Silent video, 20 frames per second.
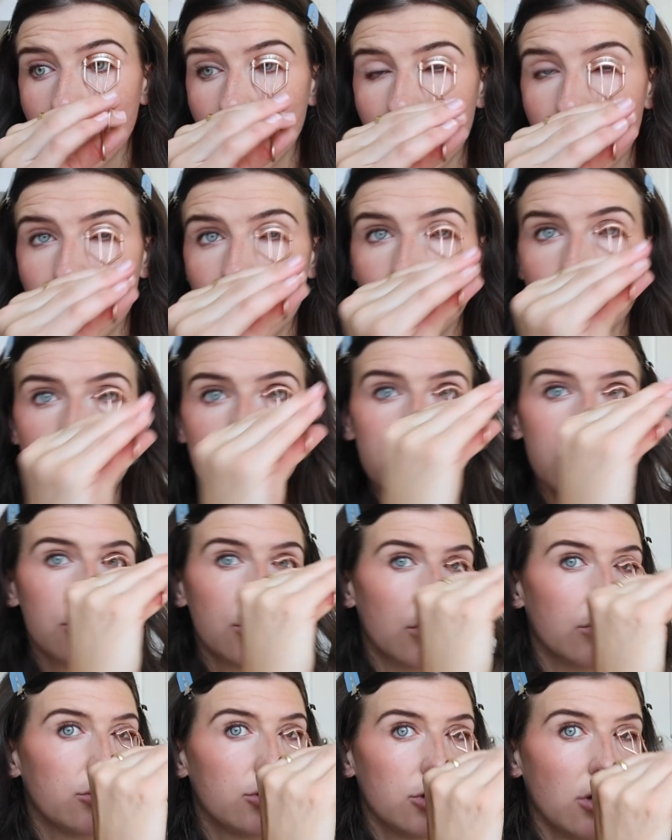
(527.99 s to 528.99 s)
I'm always
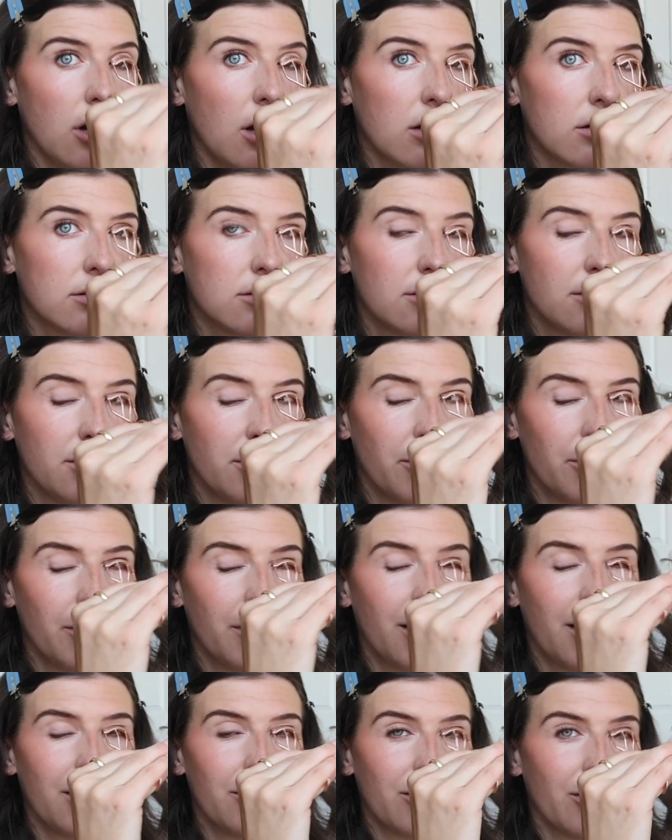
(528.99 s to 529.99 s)
so shocked
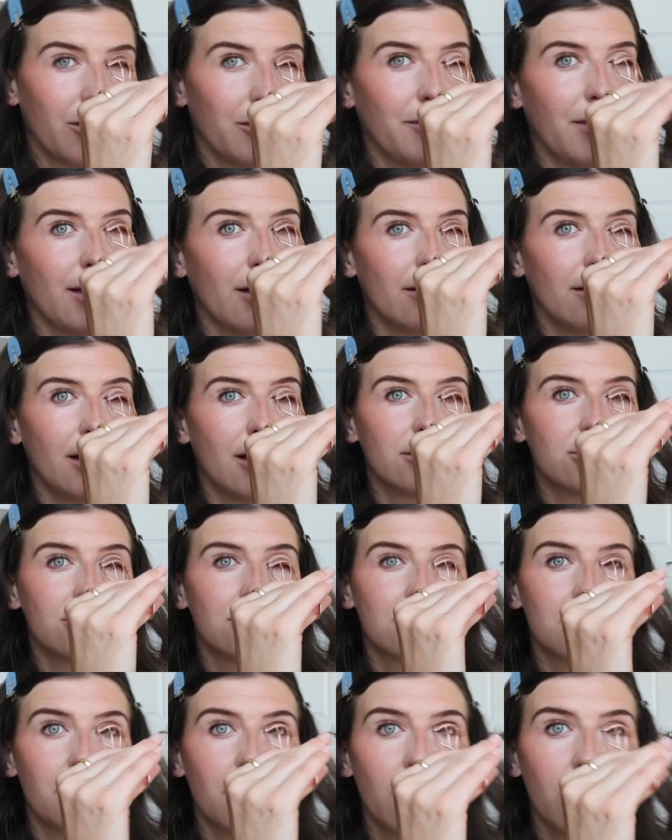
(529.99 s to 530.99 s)
when I curl my
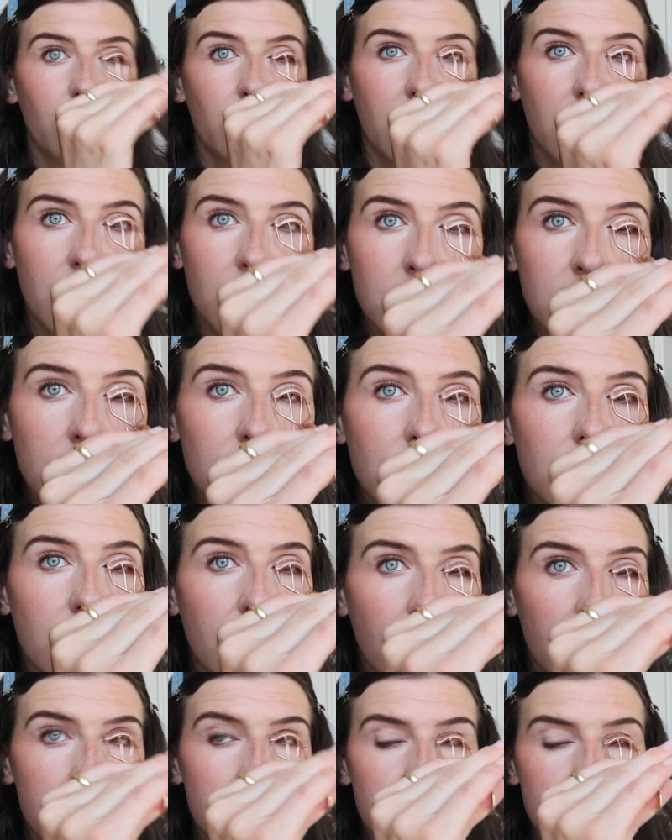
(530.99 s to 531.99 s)
eyelashes. I'm like, wait, do they
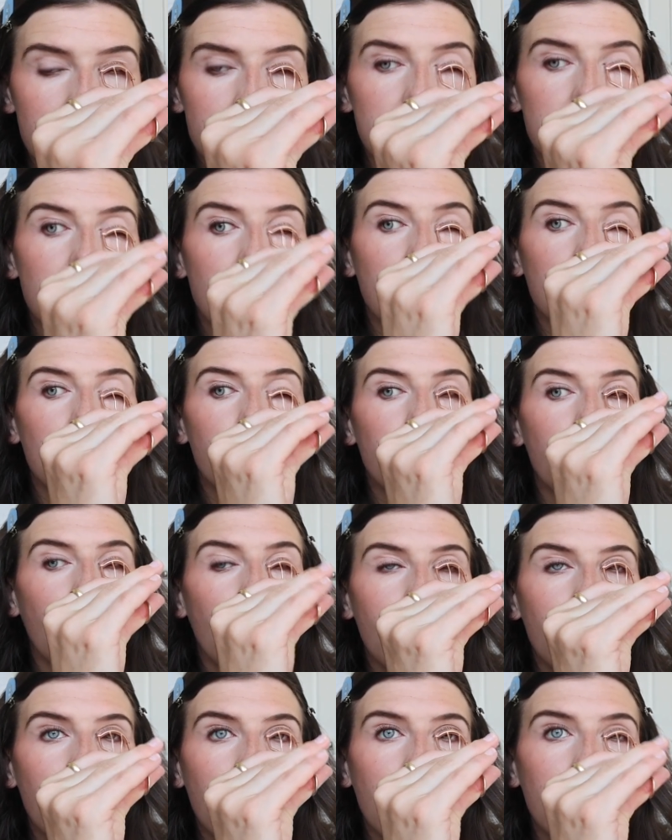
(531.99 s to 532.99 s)
actually stand up
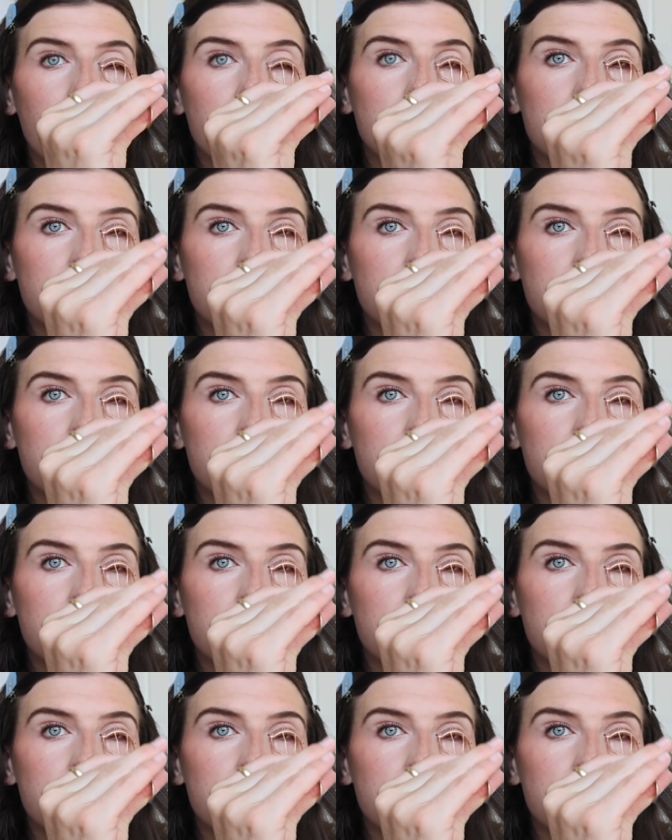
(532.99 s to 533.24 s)
that way?